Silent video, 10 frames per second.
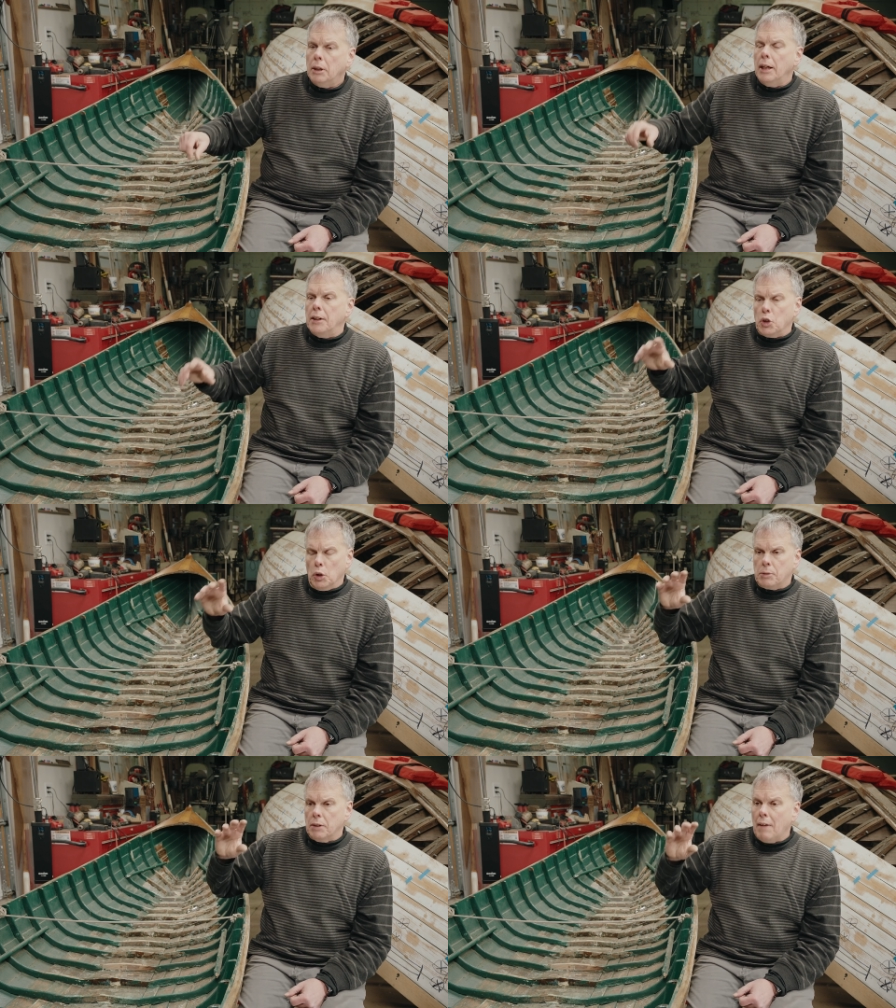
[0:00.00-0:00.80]
in
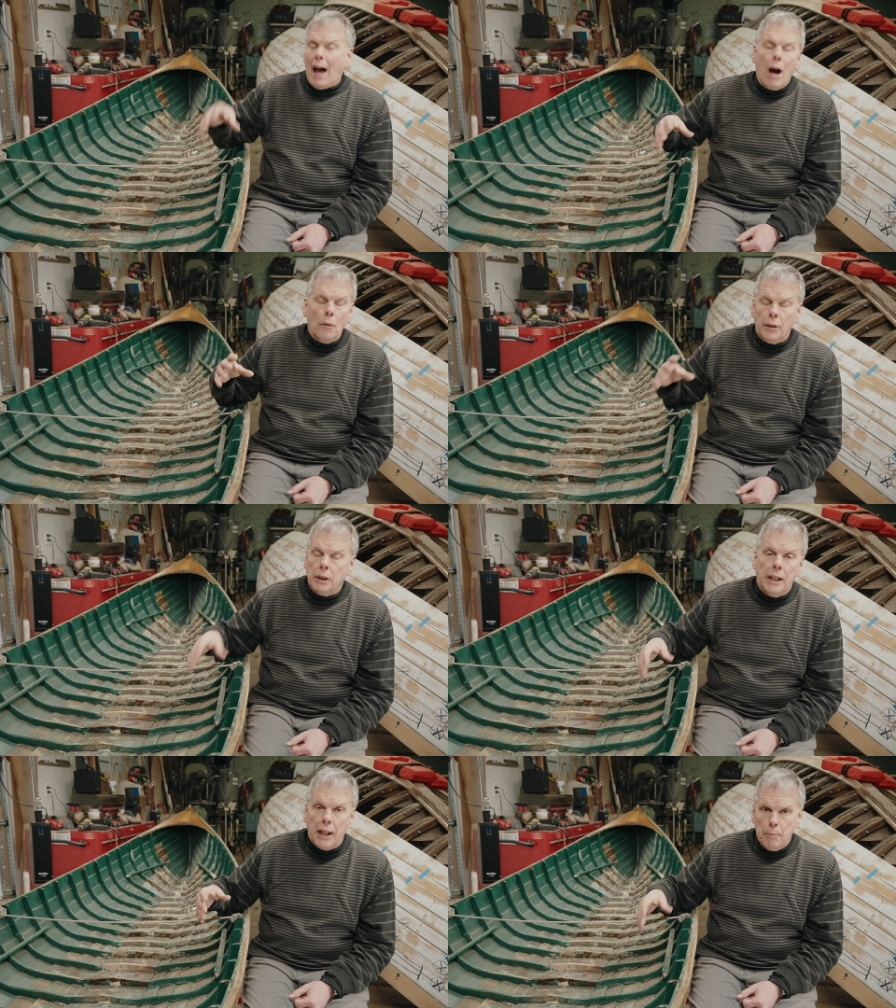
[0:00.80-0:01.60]
terms of how they're
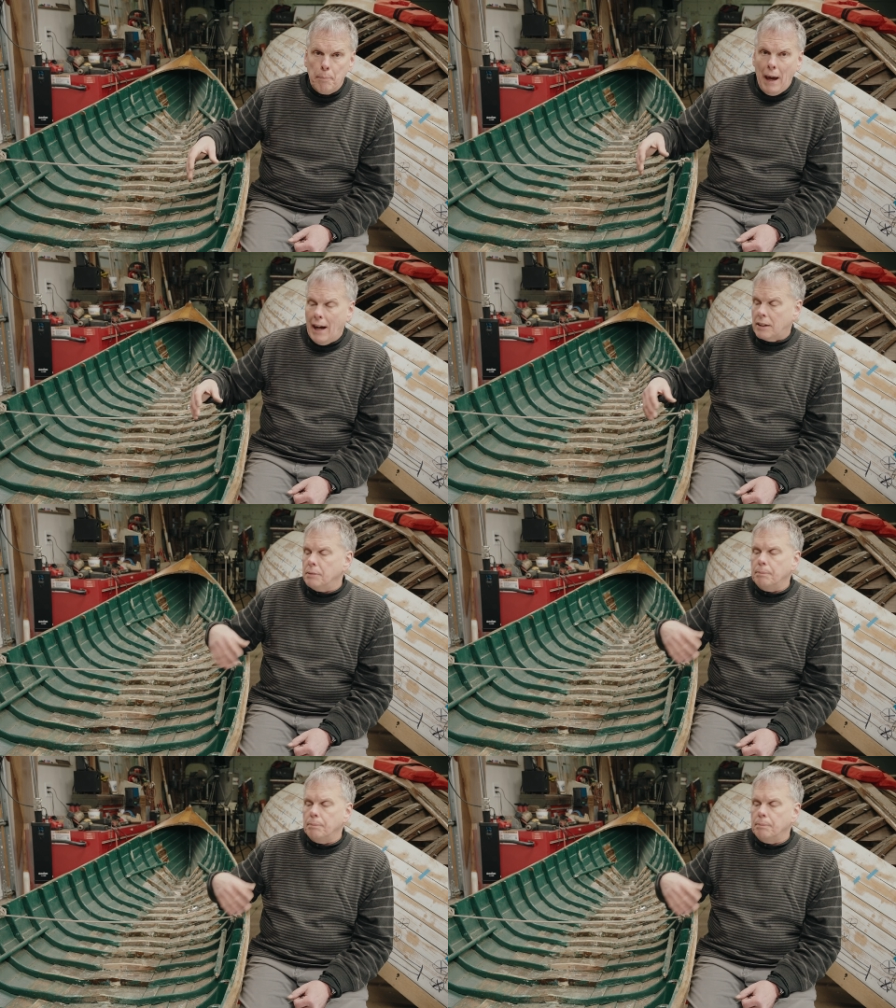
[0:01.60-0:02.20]
going to impact